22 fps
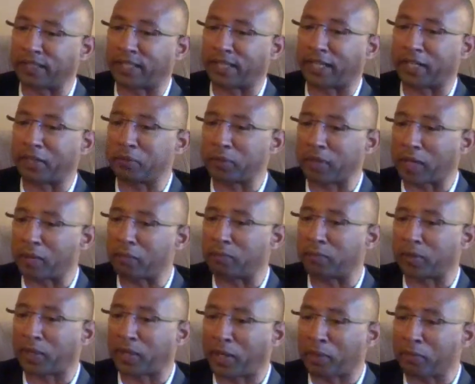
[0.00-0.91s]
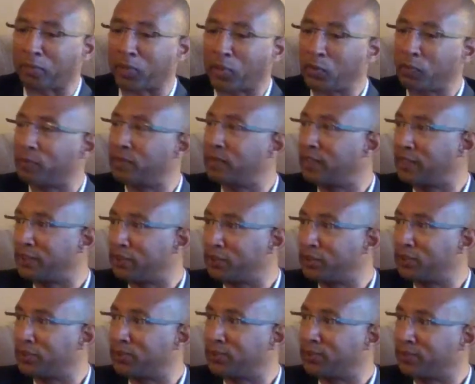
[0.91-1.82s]
I'm hoping that
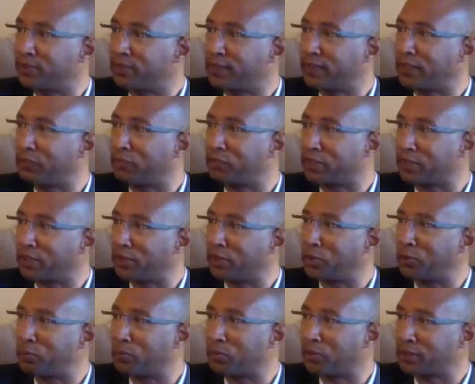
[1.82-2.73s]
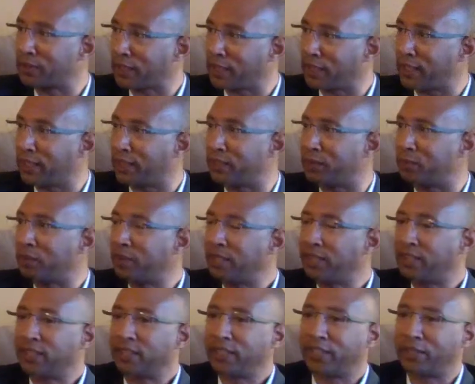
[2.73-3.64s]
you'll give us a little more time
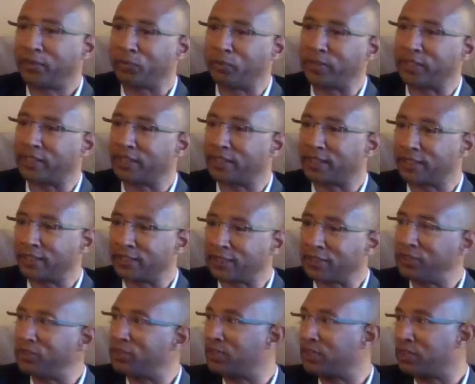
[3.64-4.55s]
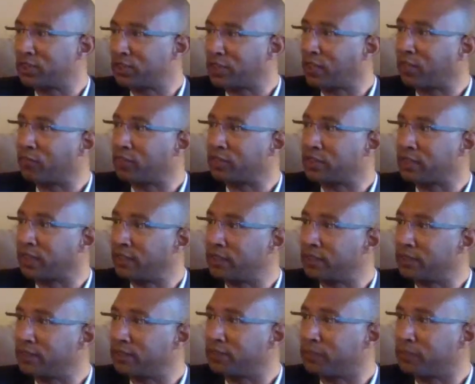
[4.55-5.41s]
and we can continue this conversation.